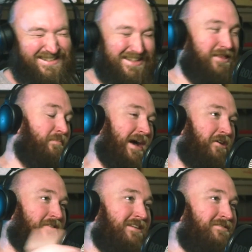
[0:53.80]
In the
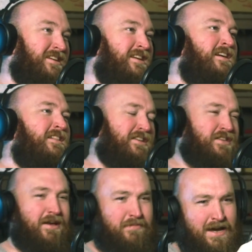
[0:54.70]
background, that's
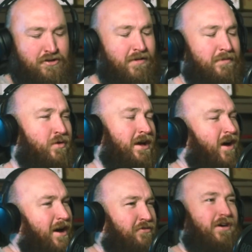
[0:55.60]
that
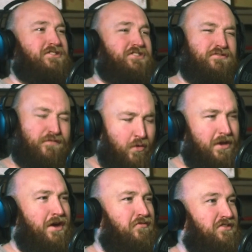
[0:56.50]
guy in crutches has
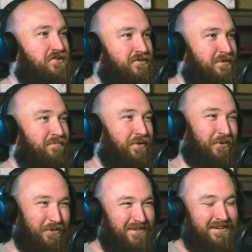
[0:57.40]
fallen over in the swimming
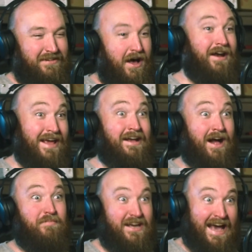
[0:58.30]
pool. And here
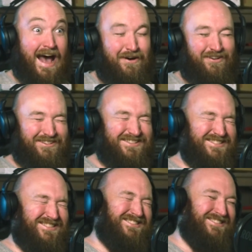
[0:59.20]
come the
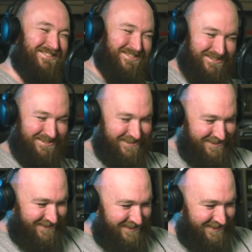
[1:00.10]
cows.